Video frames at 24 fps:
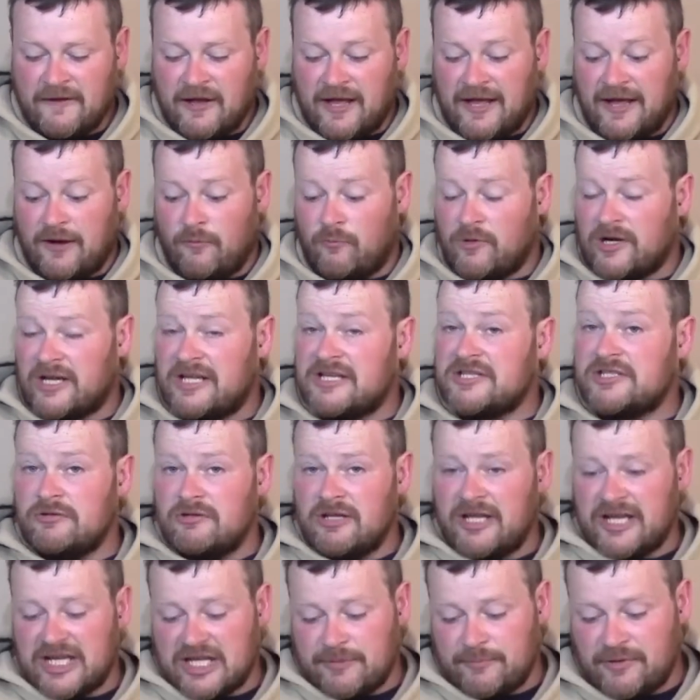What I do
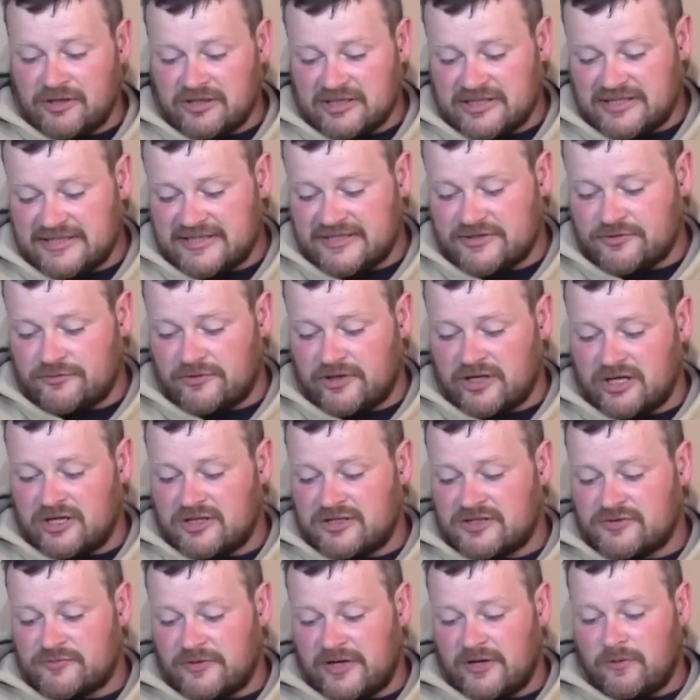like about this
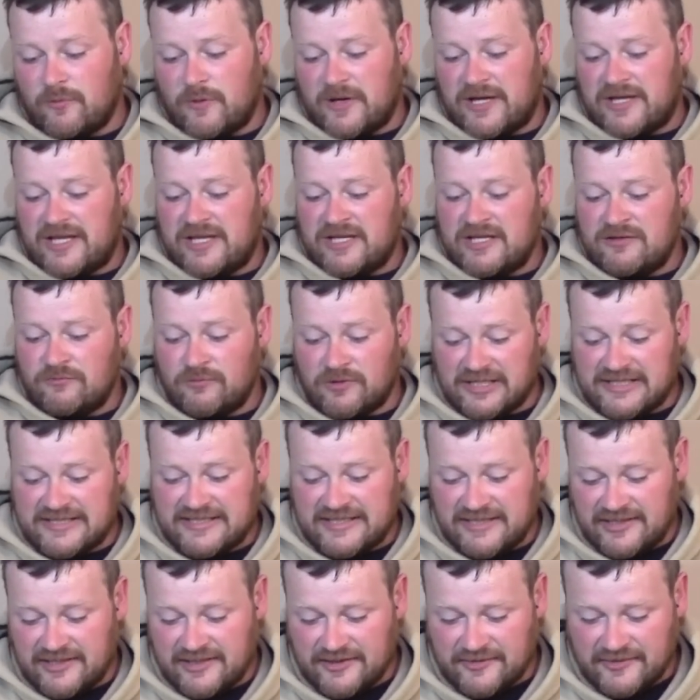trigger straight away when I
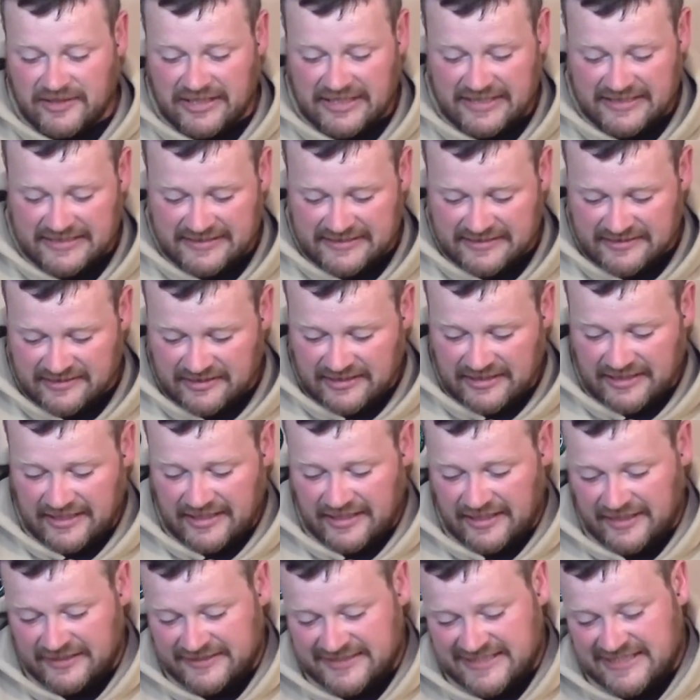seen it is
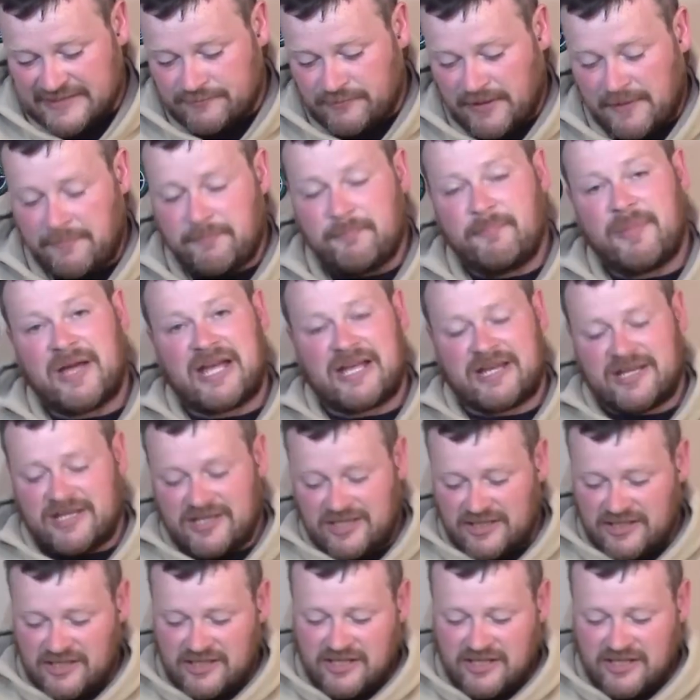it's swept back.